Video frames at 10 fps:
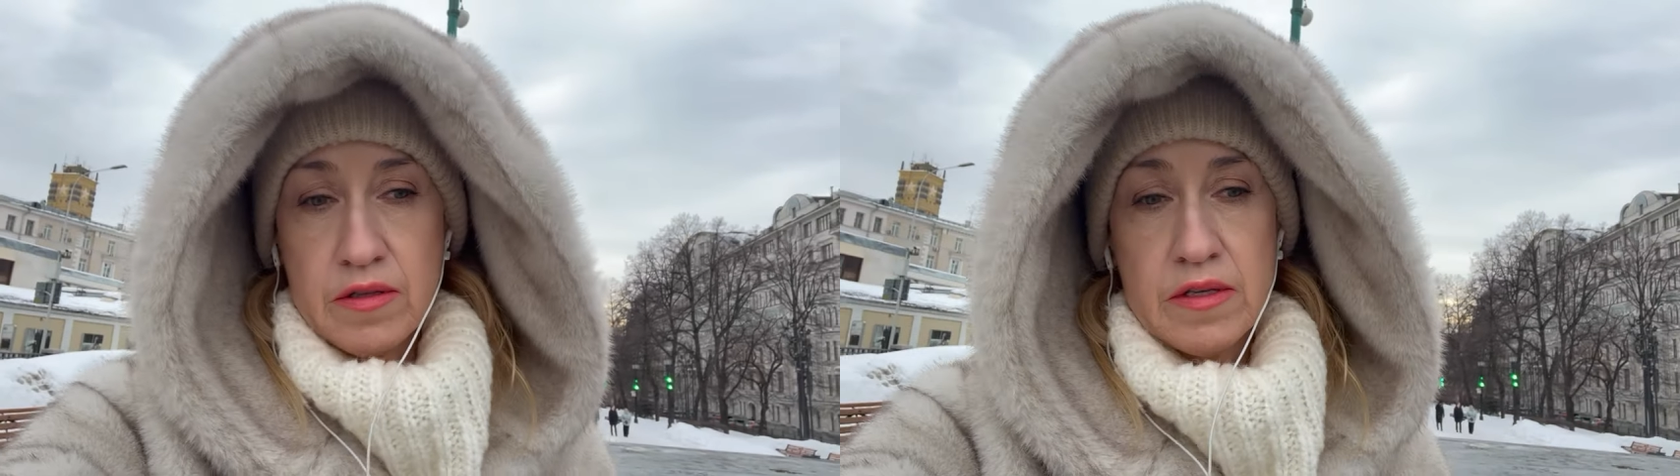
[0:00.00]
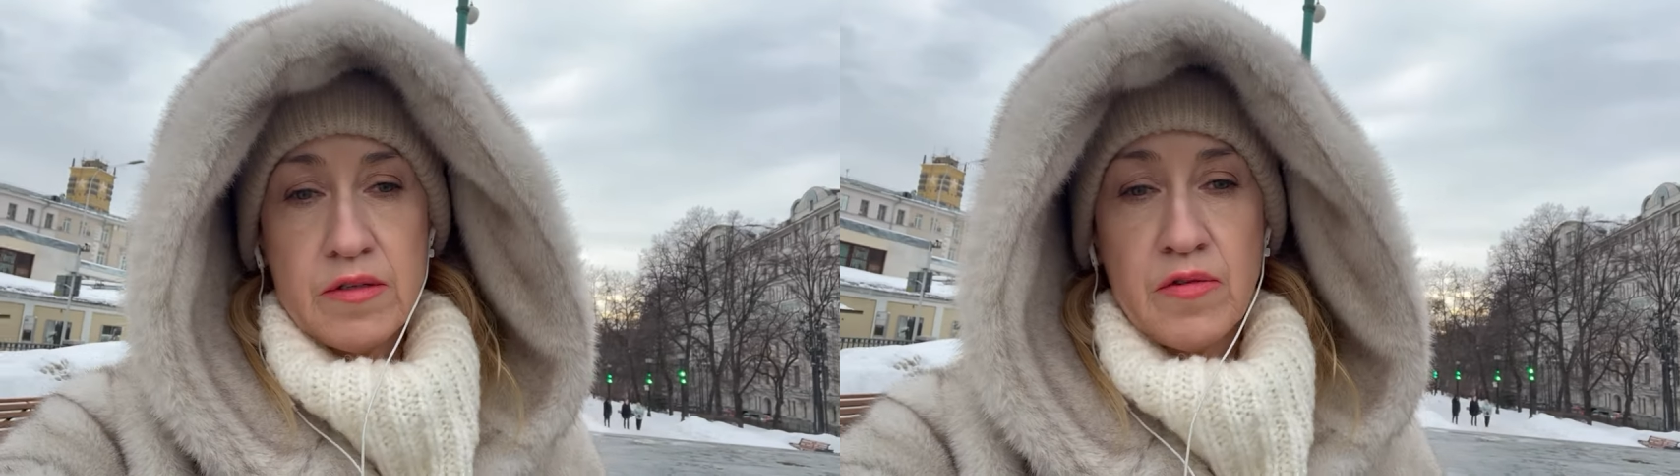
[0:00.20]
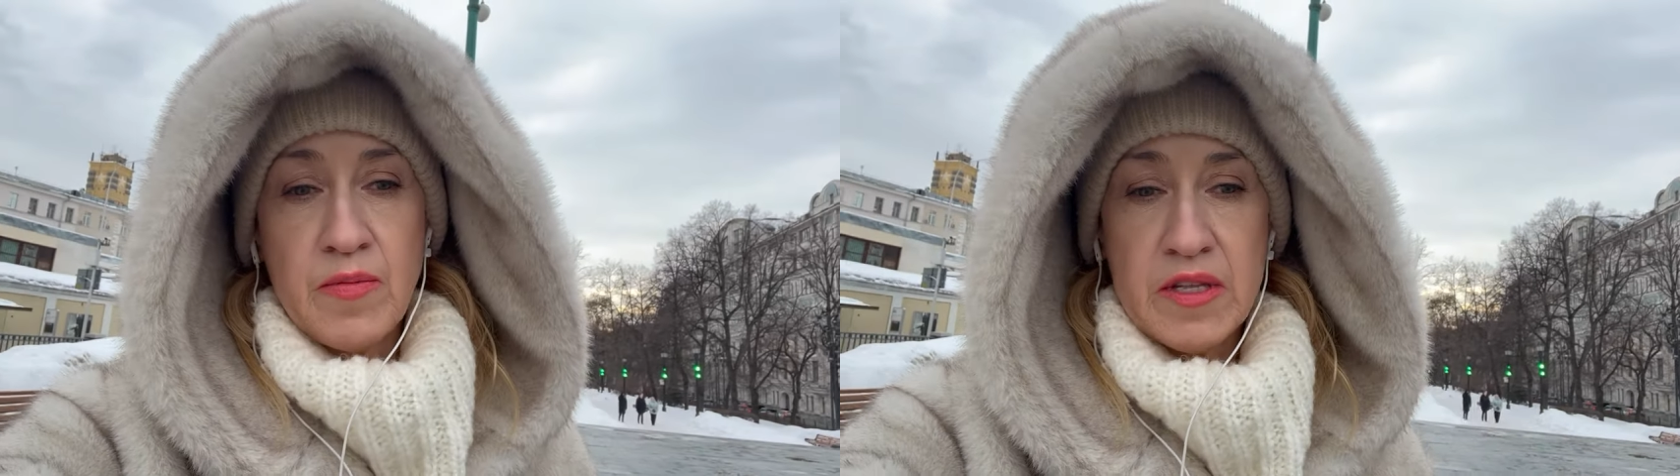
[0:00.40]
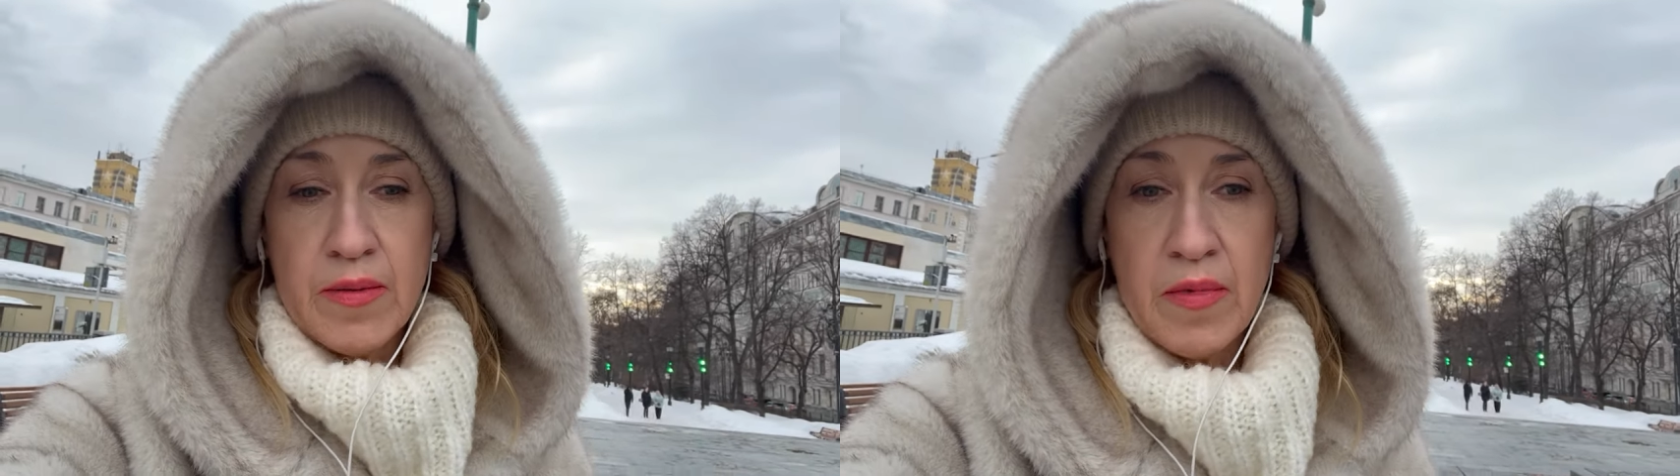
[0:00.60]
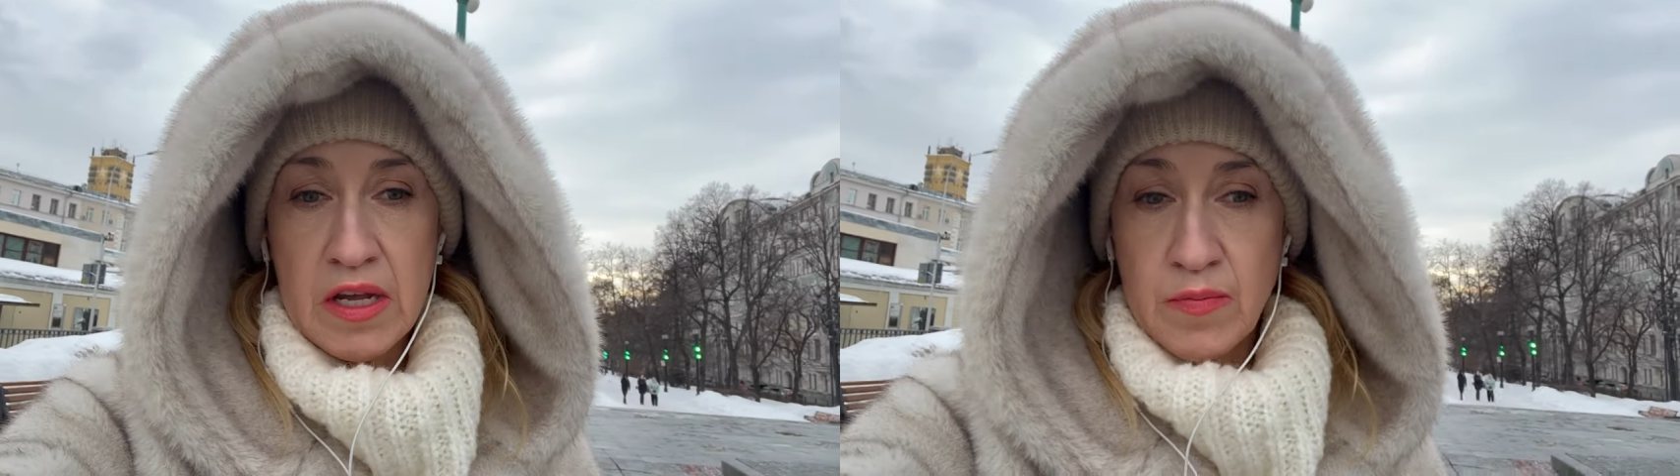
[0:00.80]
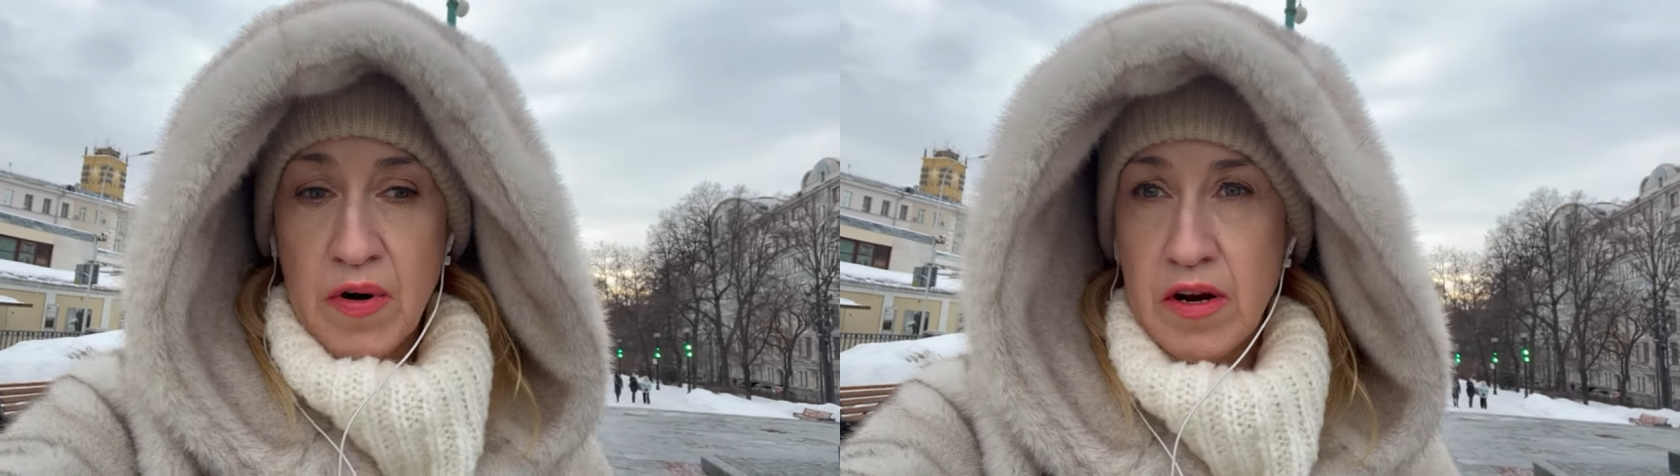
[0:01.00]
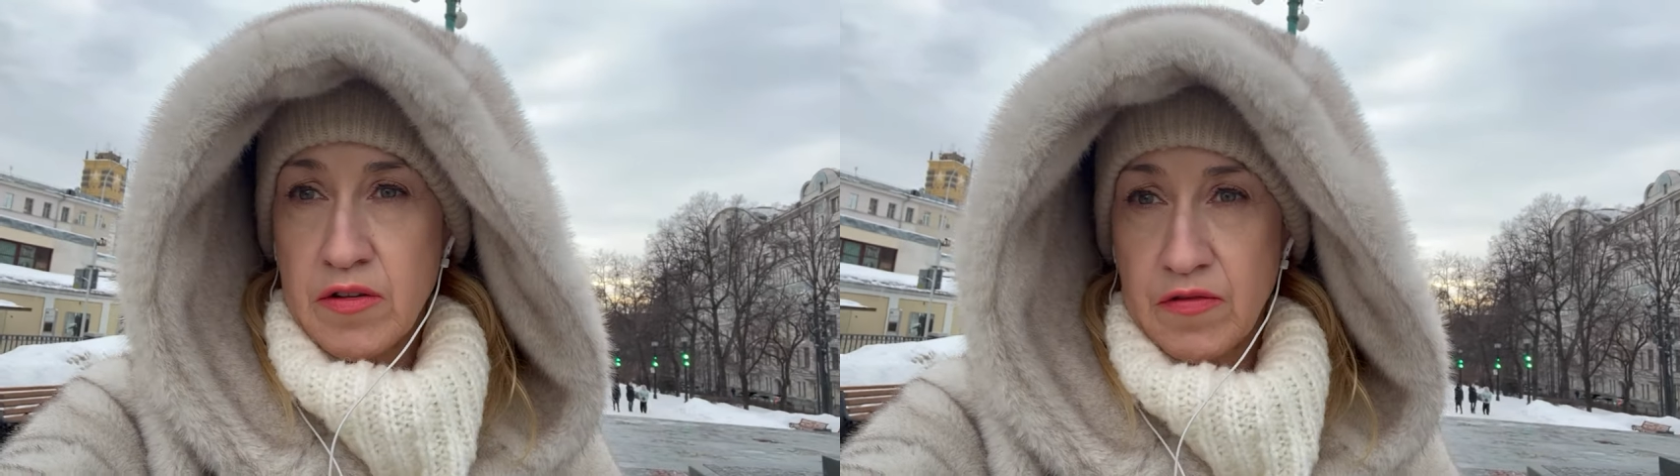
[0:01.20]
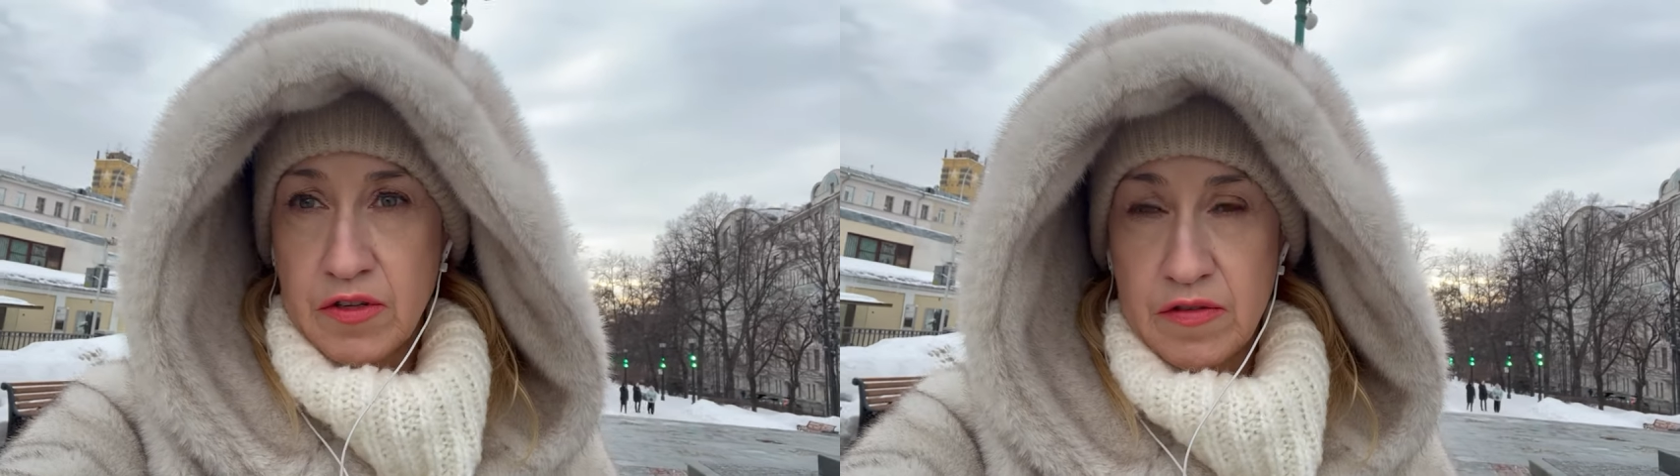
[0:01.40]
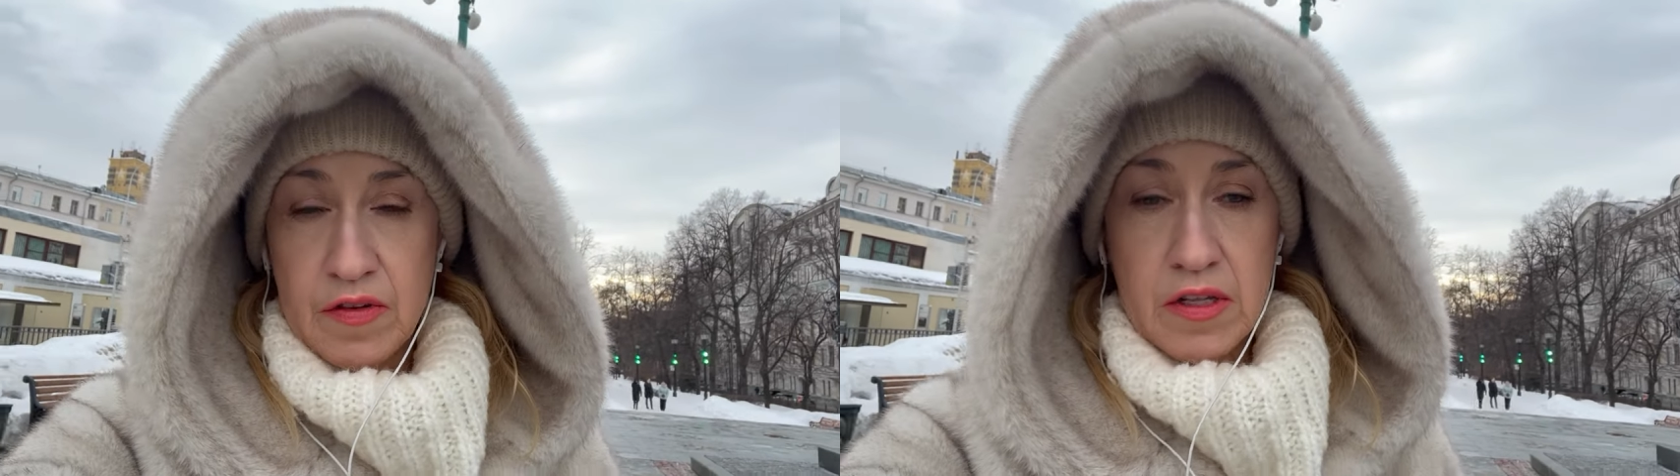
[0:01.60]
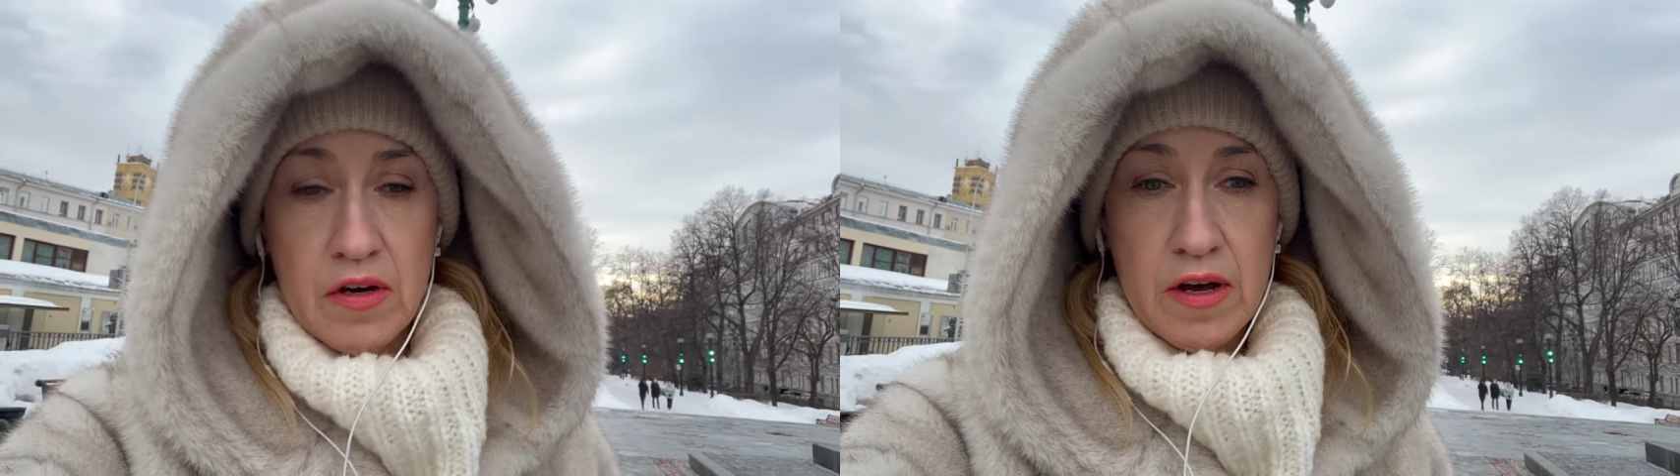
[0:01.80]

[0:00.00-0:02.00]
that will be the main part of this video,